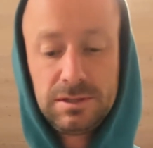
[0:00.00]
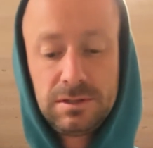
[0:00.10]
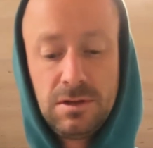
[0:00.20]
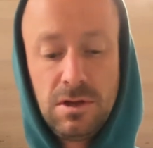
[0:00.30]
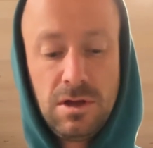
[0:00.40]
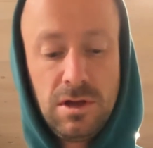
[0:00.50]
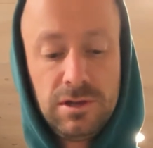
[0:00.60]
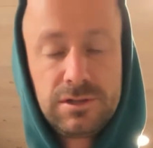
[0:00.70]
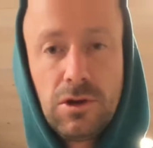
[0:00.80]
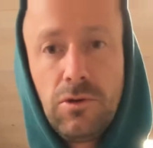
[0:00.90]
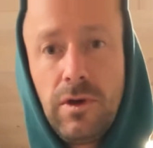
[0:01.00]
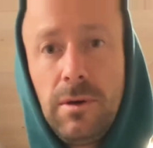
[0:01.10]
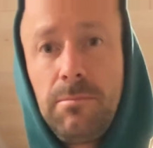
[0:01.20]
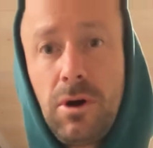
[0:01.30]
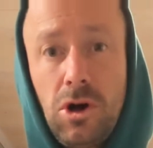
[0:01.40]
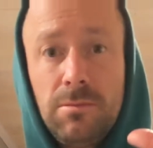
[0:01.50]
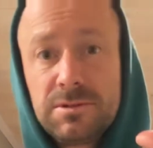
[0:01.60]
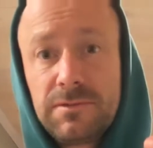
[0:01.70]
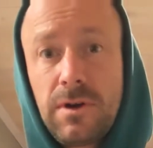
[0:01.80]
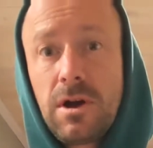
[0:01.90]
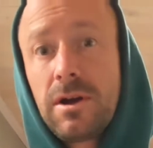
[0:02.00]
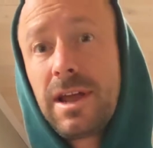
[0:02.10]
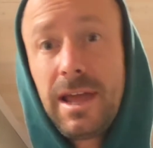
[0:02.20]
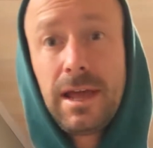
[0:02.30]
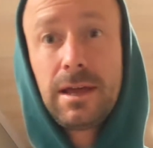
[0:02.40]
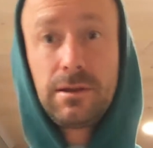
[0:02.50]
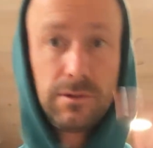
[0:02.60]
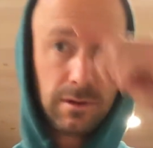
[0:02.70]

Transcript: So the palms of our hand,